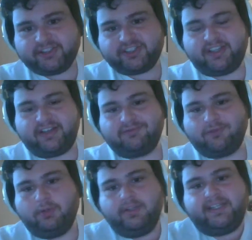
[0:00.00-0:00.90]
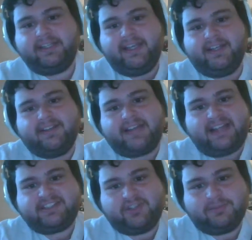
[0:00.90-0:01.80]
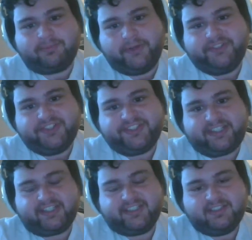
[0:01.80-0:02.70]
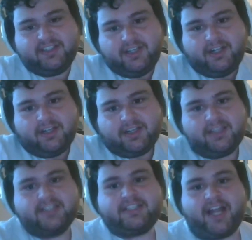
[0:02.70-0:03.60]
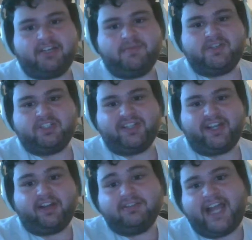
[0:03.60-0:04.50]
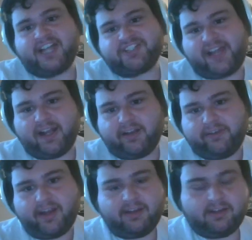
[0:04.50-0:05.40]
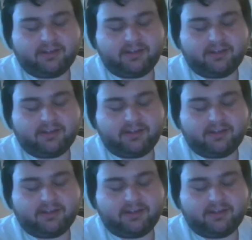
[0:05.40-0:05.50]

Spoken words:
just like rolling in and that's your approach. It's like he's not going to be shielding your old dash attack, right?